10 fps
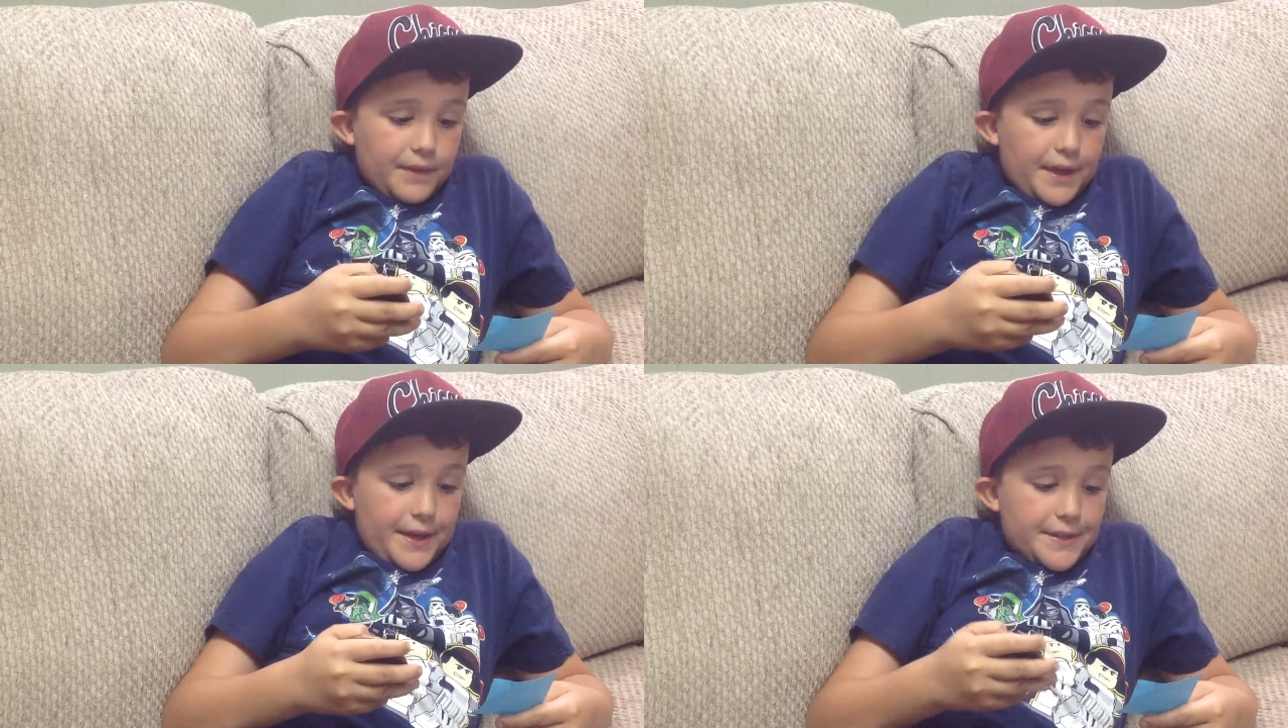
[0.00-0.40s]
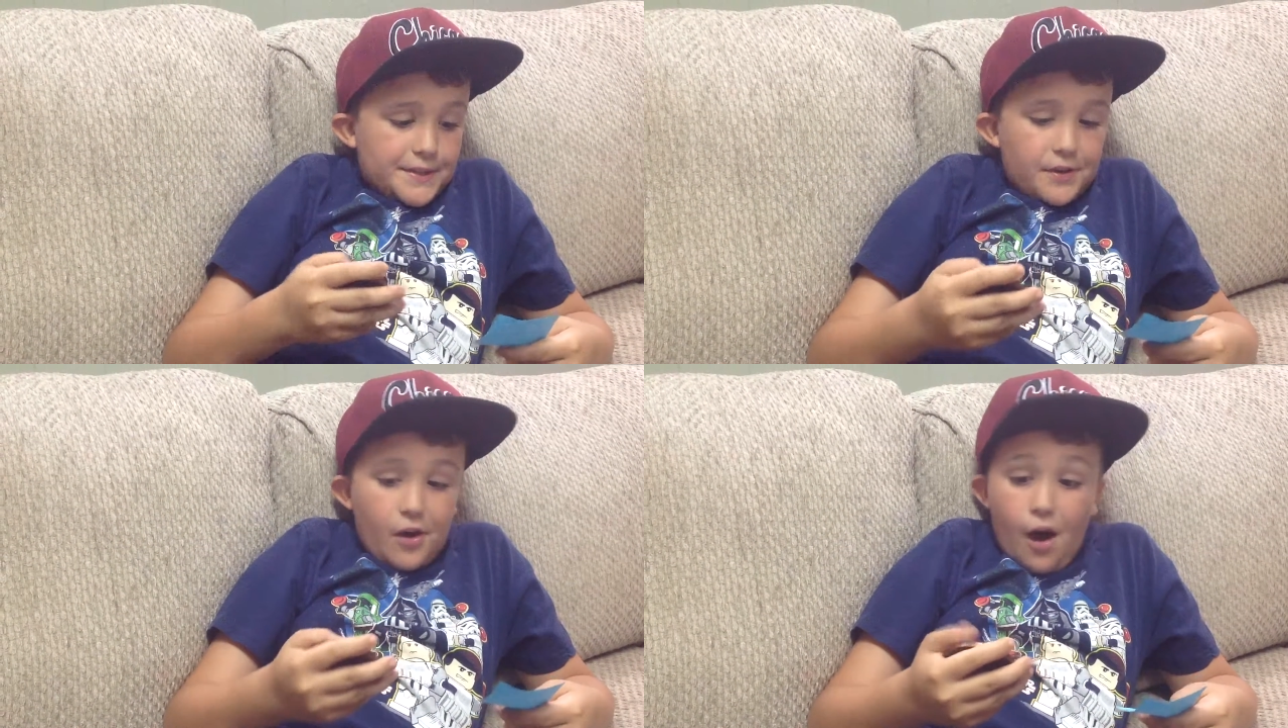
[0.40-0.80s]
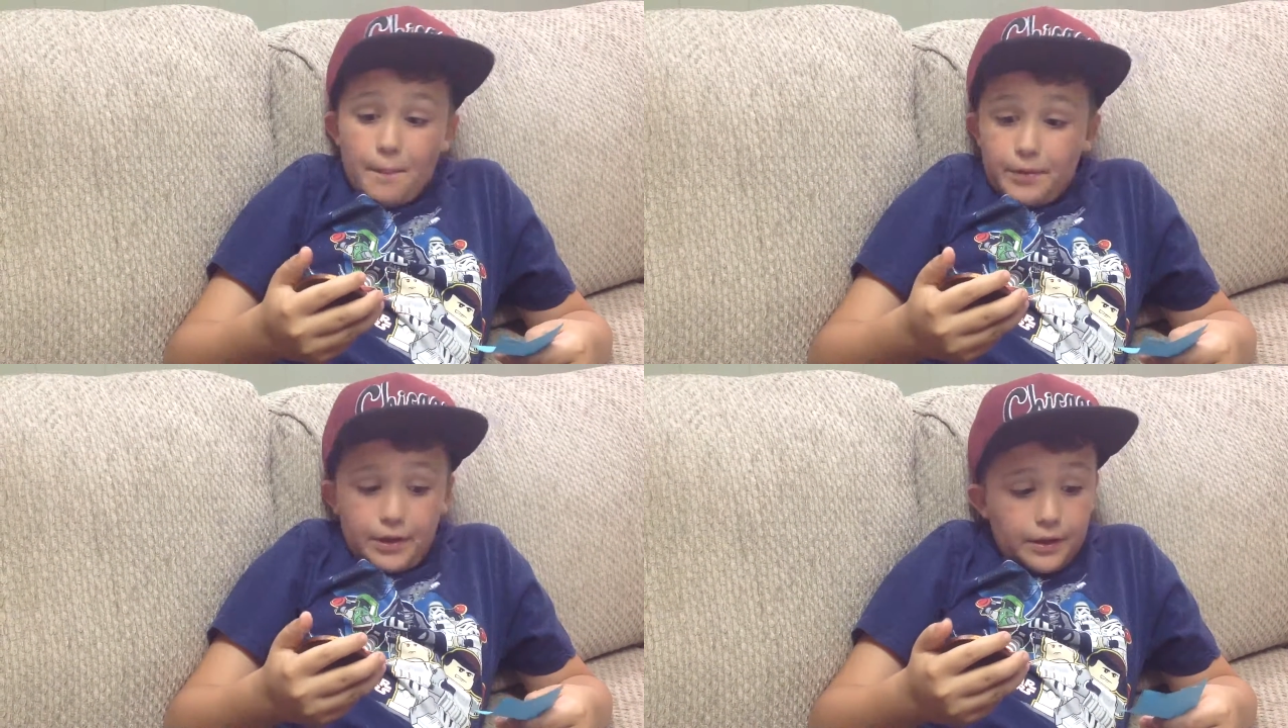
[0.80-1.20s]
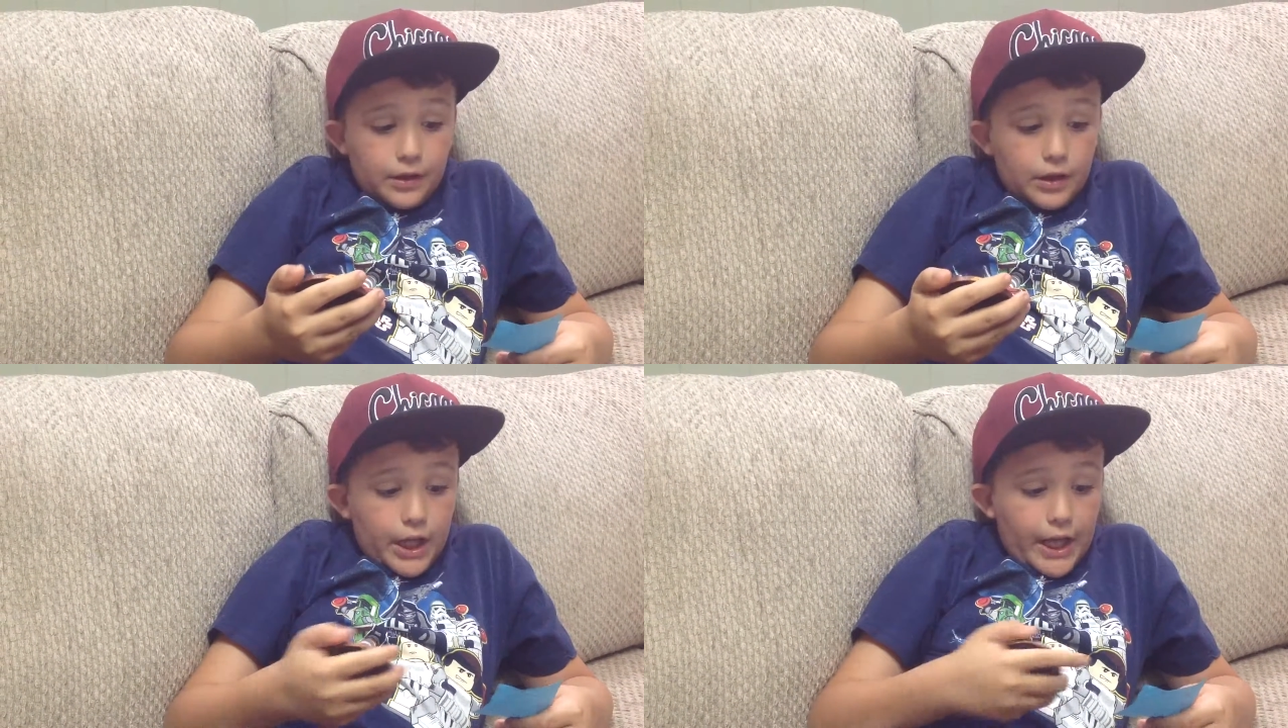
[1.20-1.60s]
and it's copper
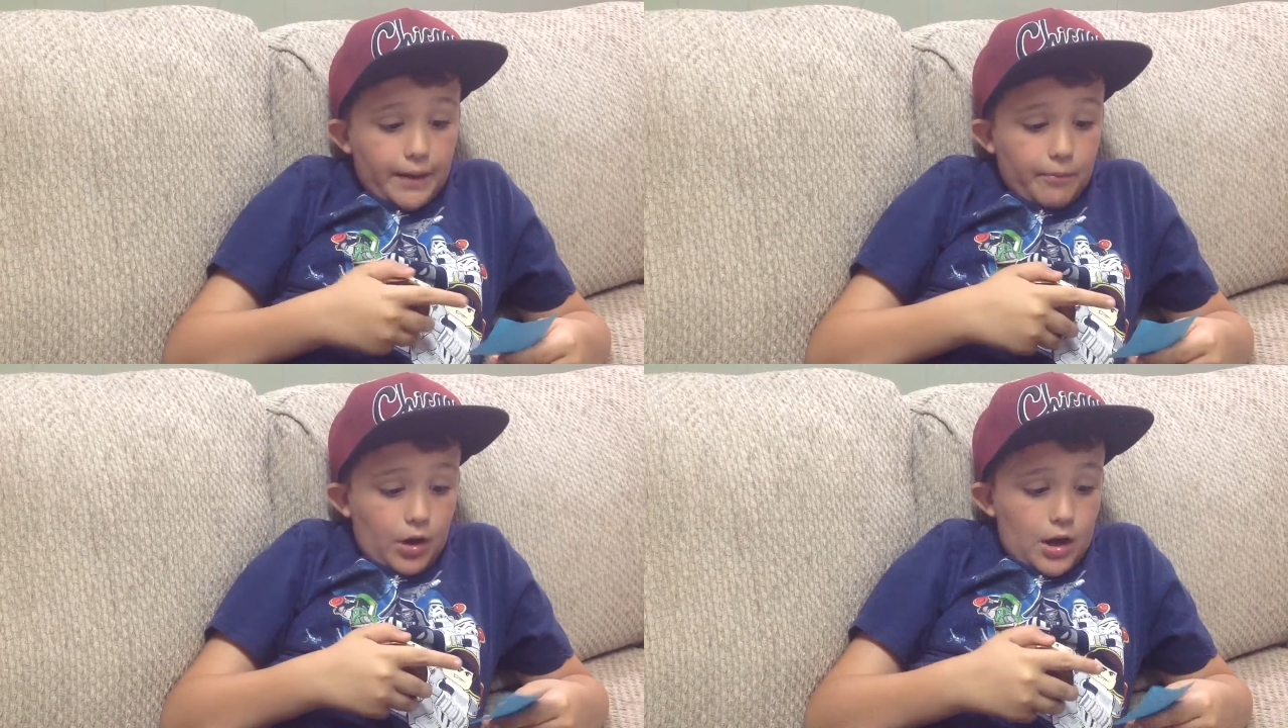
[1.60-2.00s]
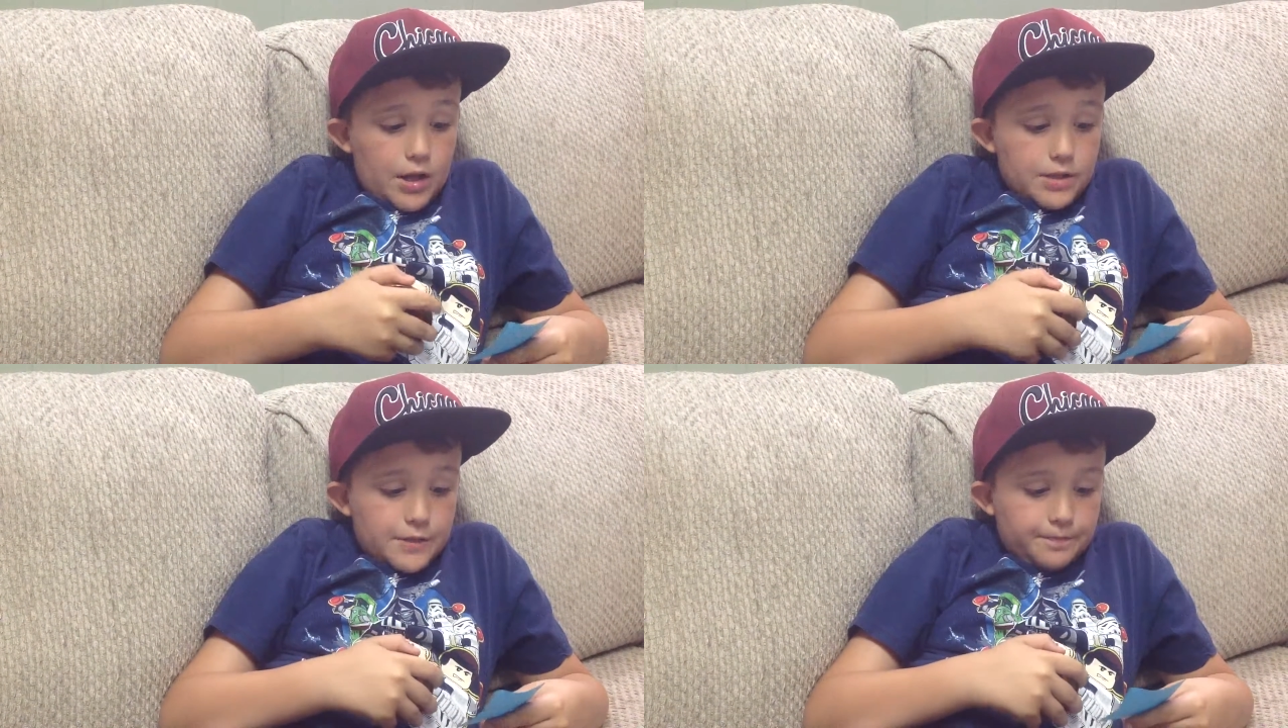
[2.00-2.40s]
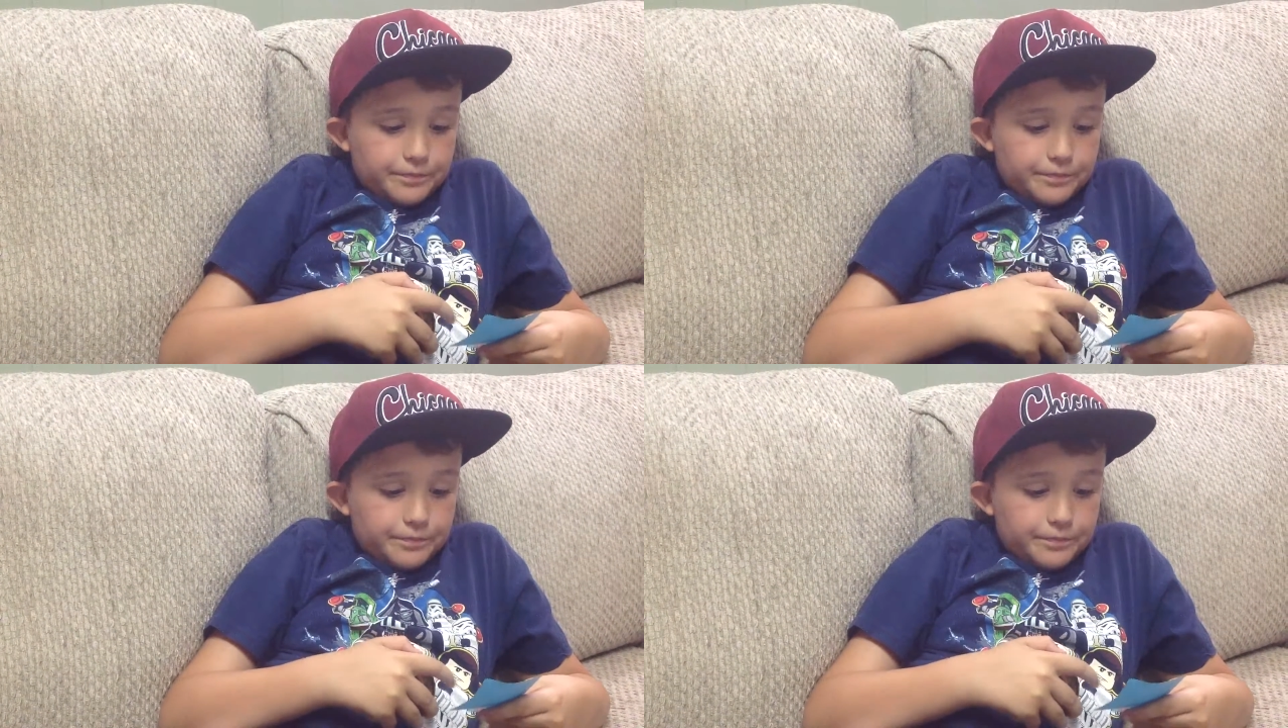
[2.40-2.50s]
and bronze.